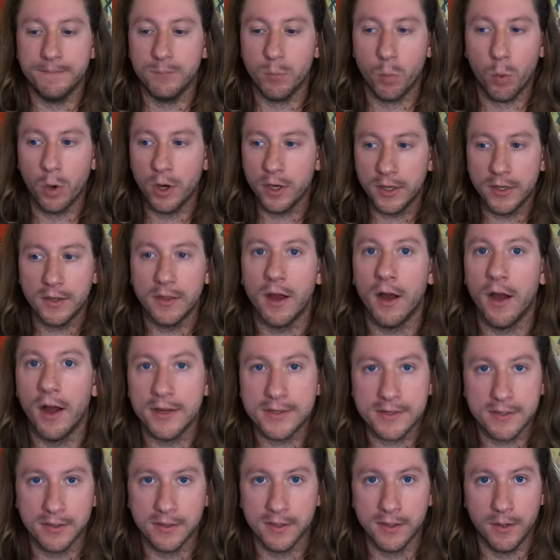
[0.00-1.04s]
working the
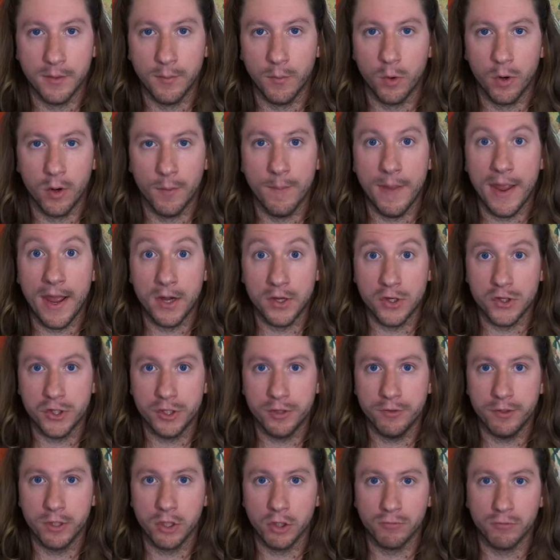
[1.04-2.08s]
hostel in a more
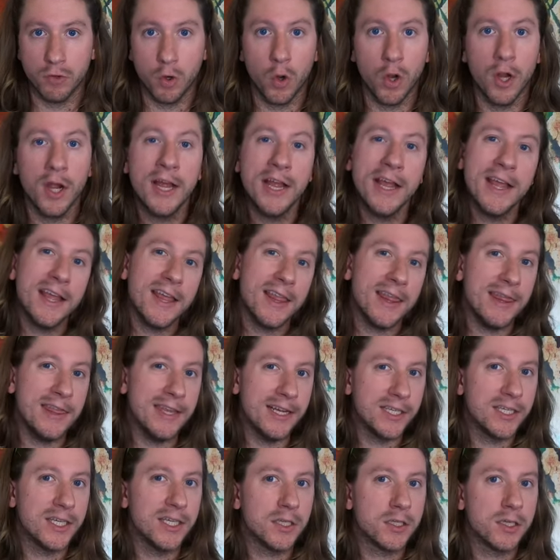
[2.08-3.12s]
managerial role.
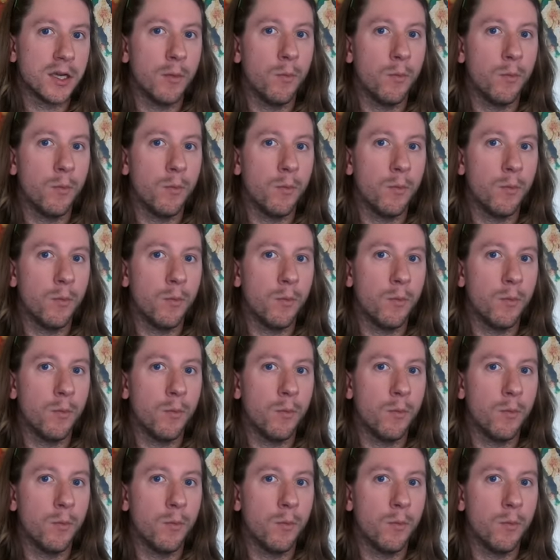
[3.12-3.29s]
This is